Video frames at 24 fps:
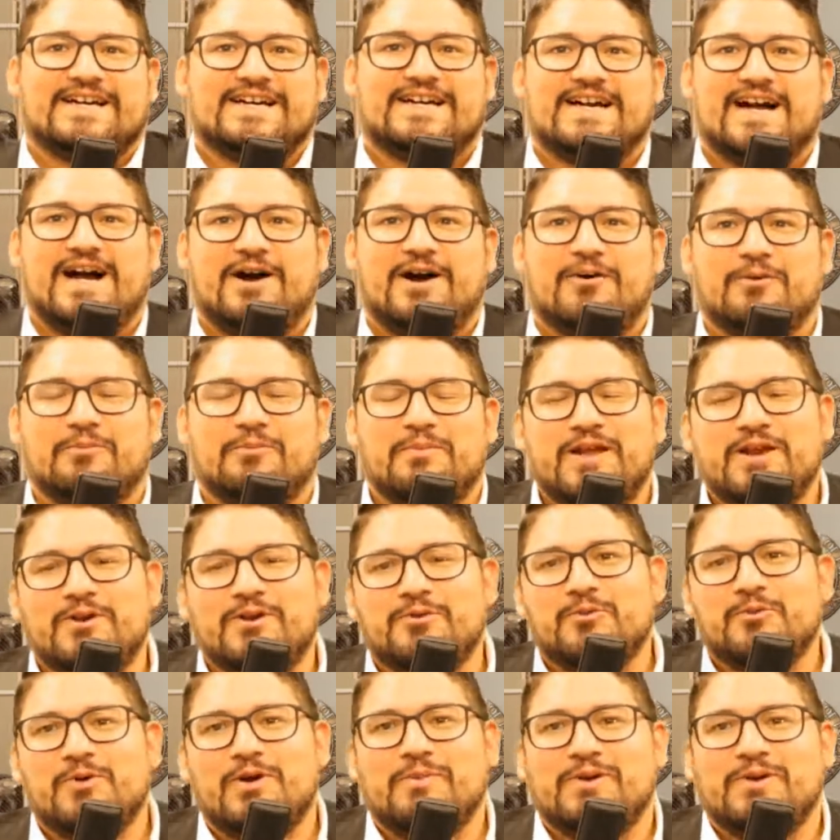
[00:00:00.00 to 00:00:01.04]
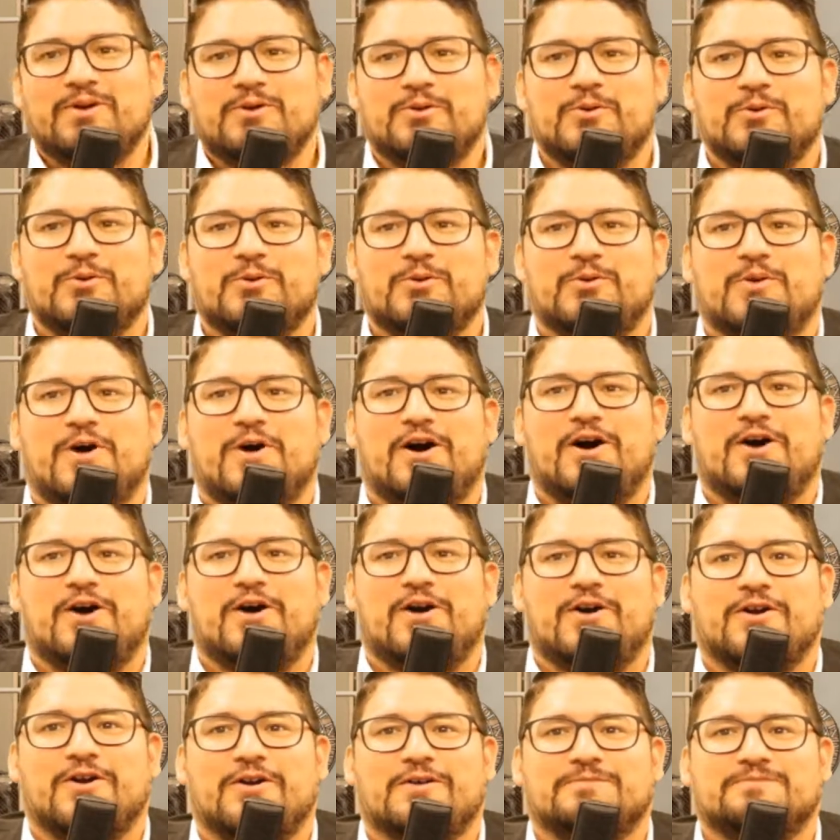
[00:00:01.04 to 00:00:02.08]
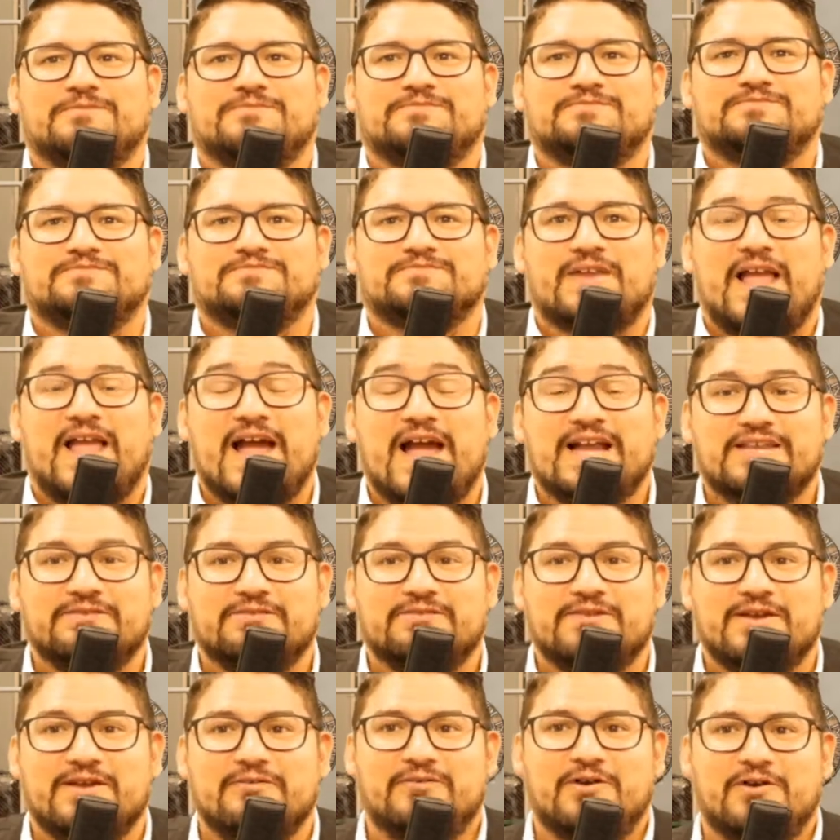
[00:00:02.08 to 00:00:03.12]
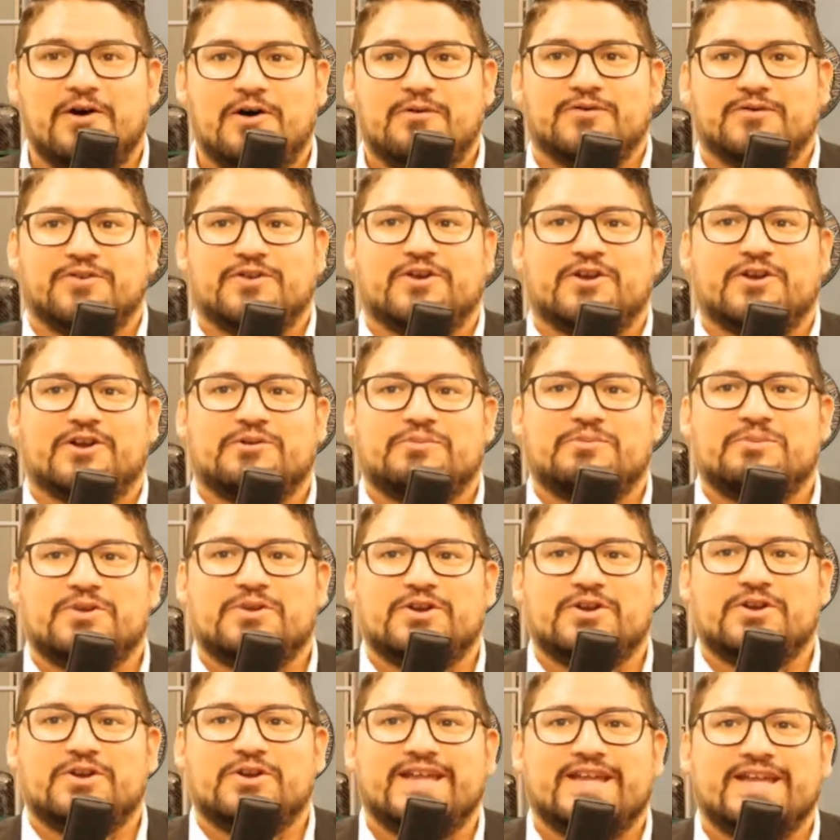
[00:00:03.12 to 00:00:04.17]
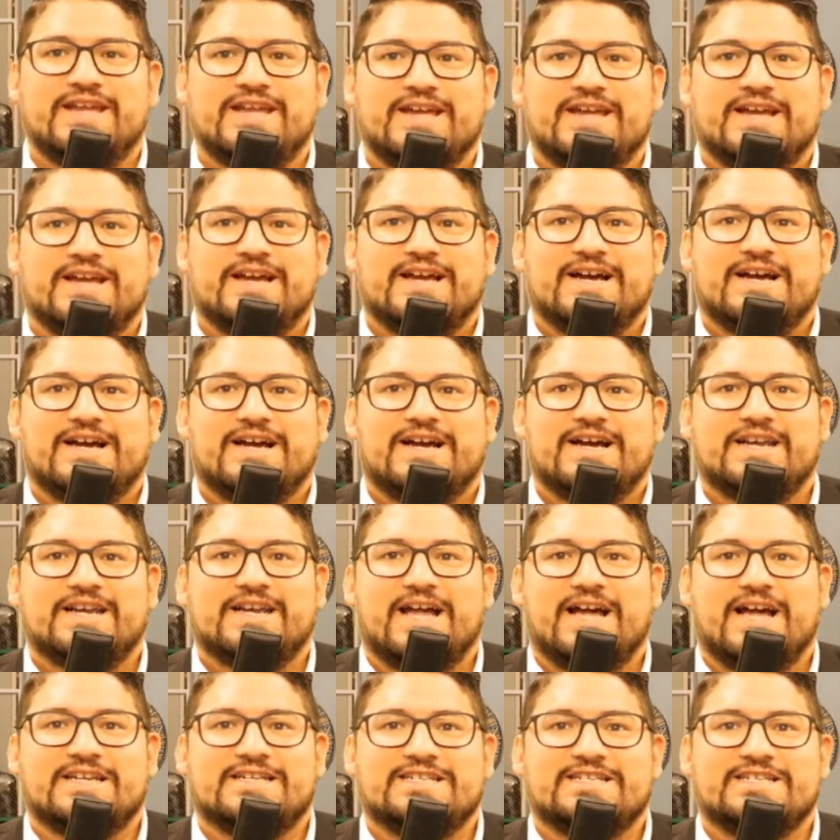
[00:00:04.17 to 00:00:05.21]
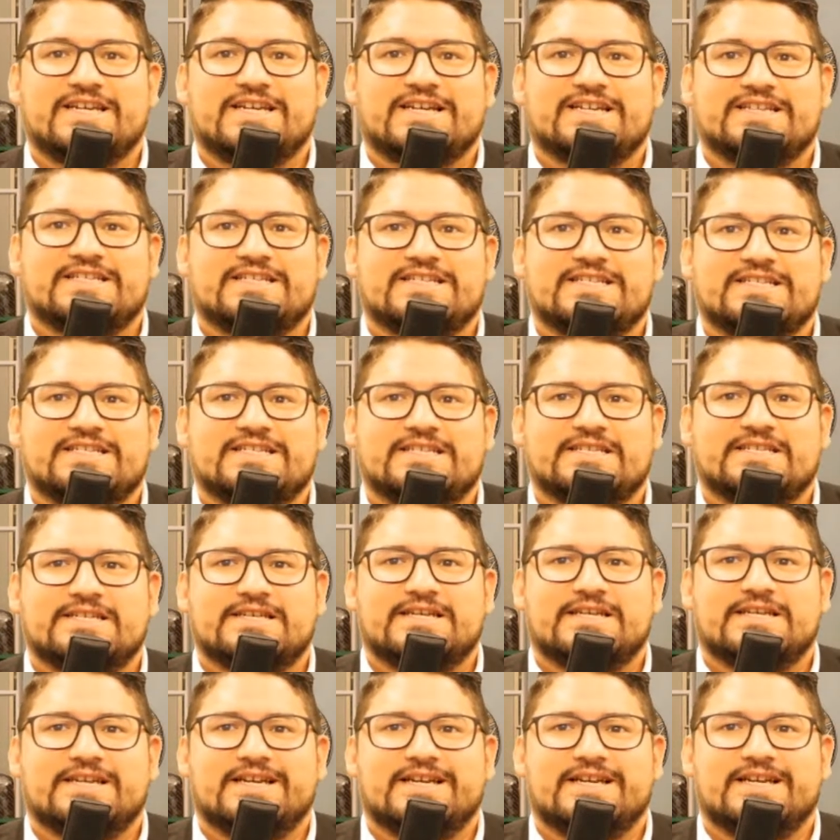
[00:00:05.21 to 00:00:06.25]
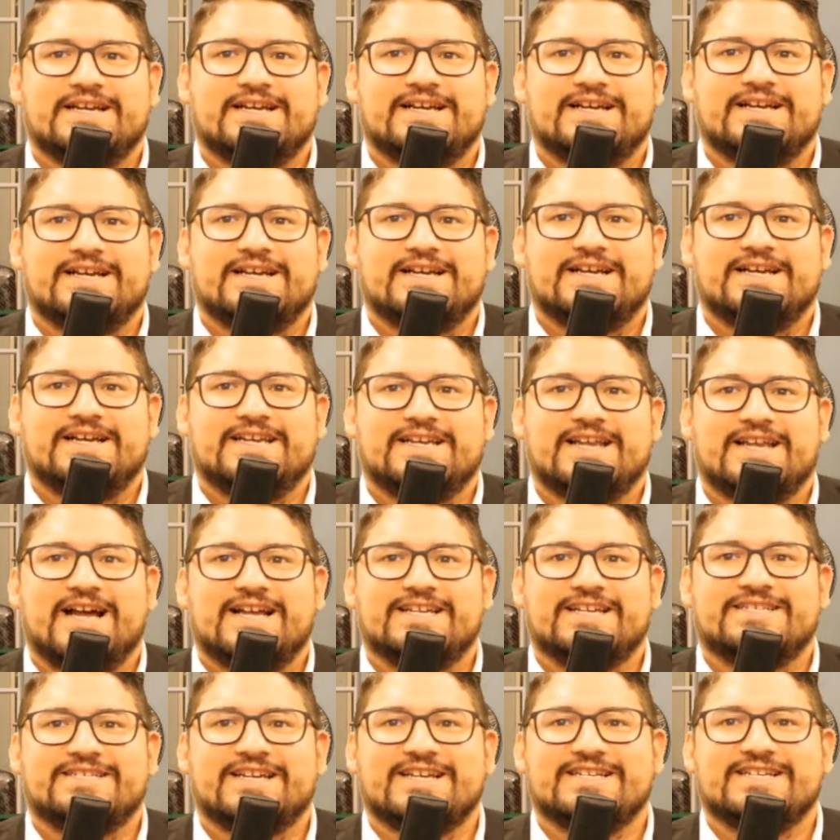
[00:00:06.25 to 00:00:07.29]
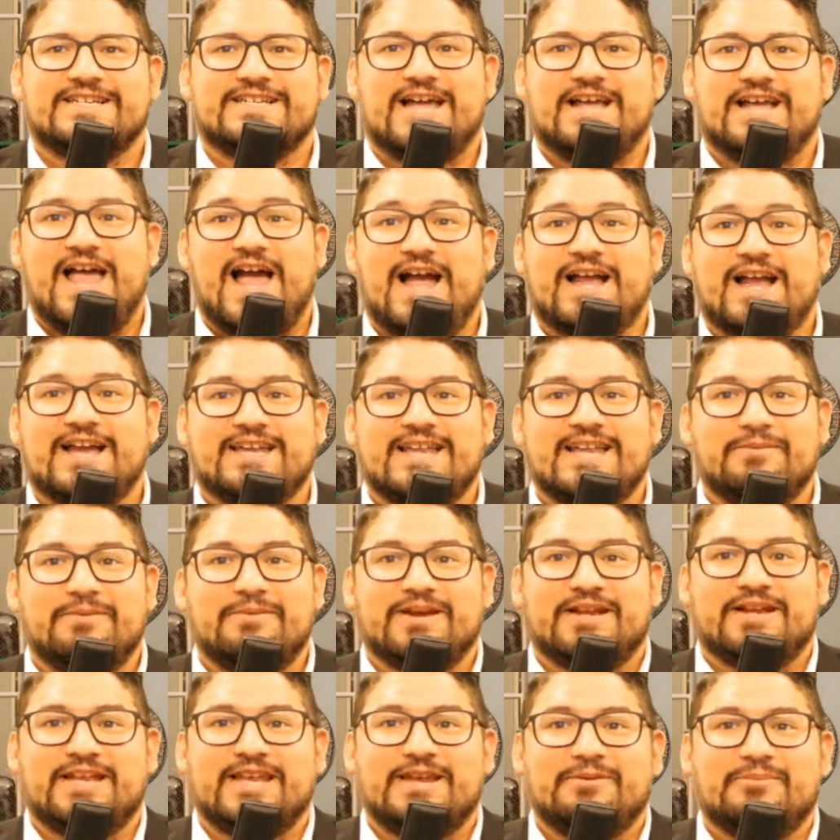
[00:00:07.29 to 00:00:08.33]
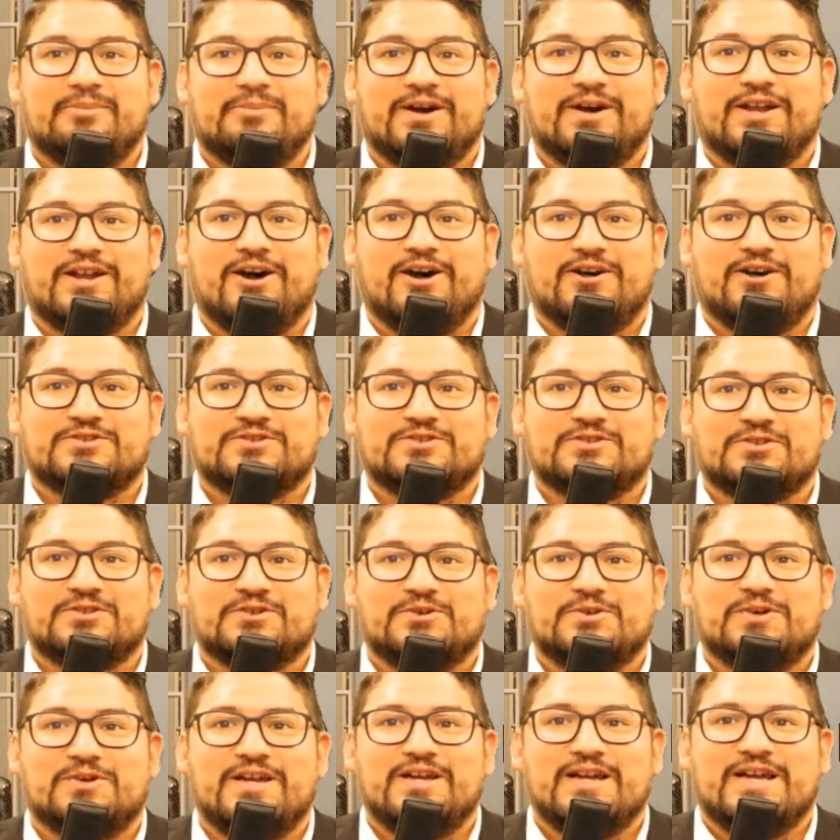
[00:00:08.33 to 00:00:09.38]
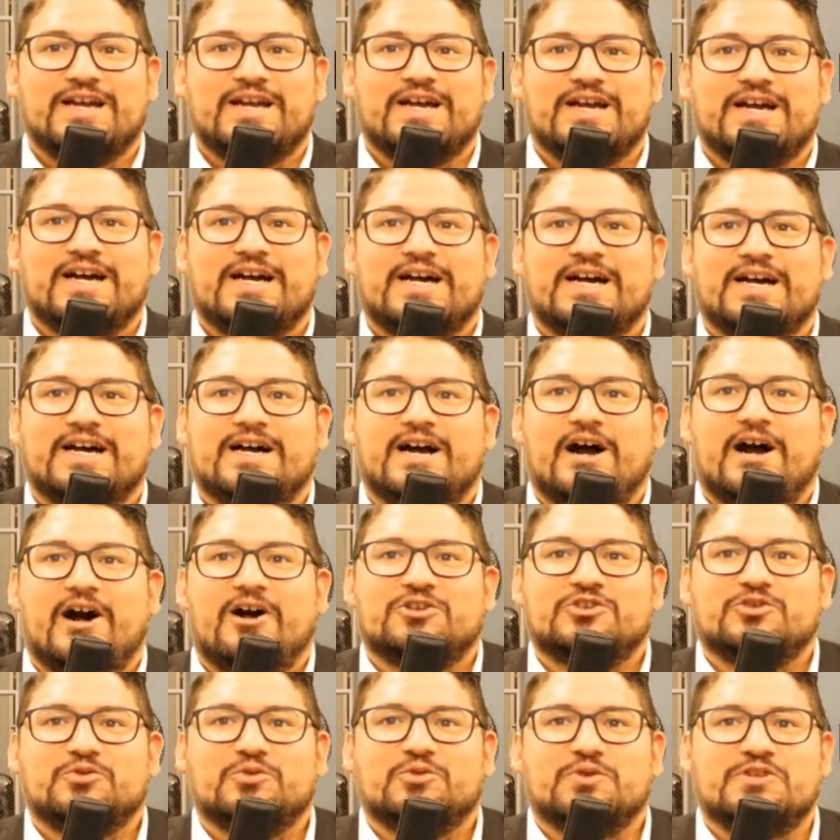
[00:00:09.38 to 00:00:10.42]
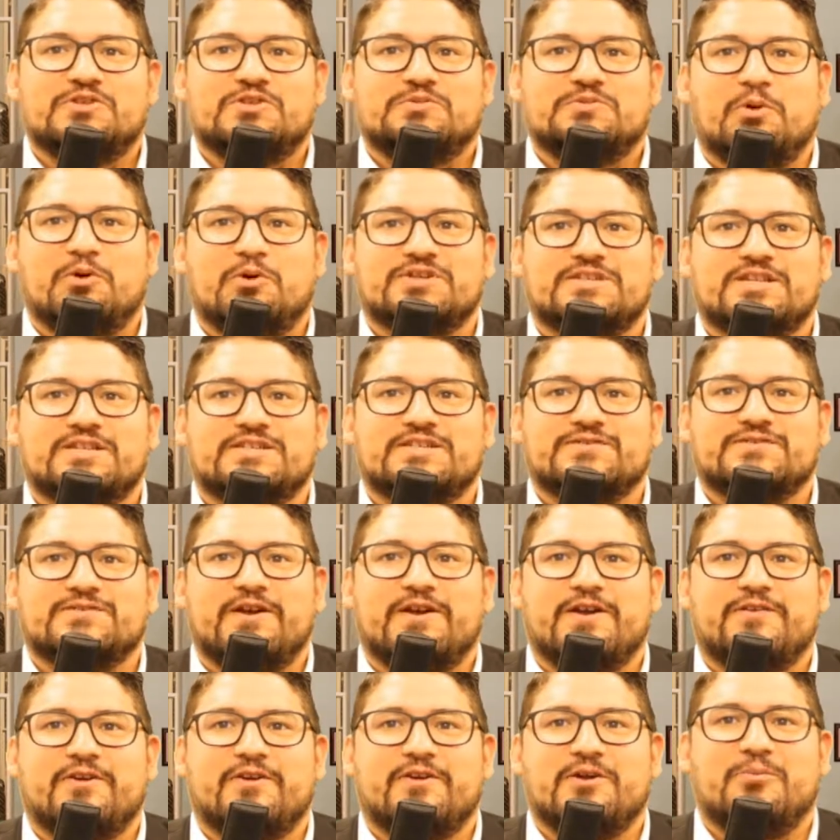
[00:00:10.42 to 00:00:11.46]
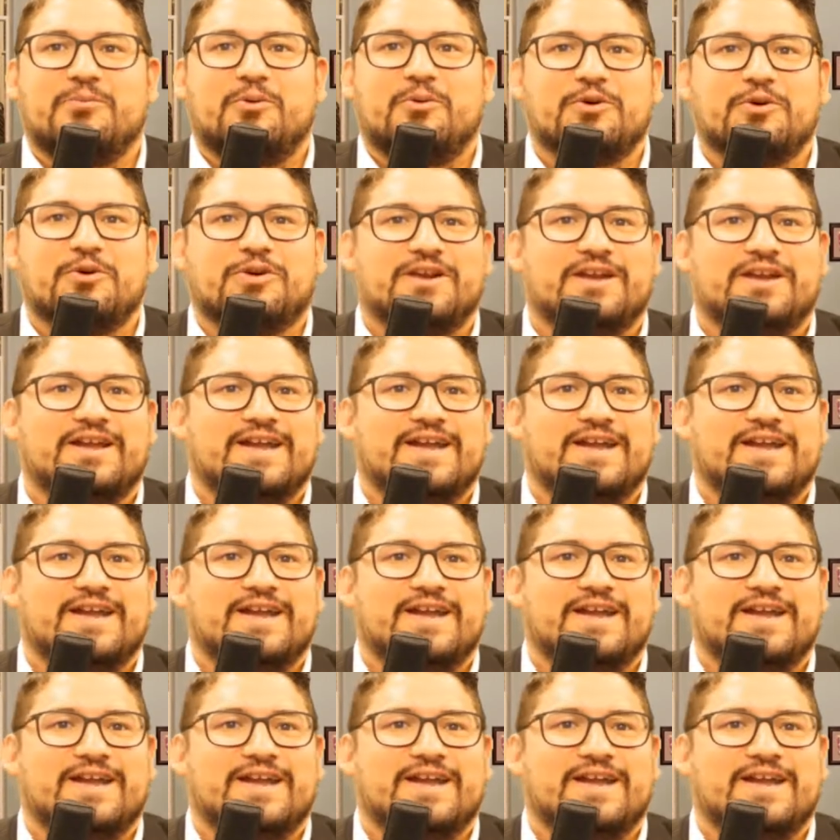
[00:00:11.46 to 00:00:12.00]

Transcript: our men and women who are actively involved within our community, not just academically, but also with sports. It is very, very important.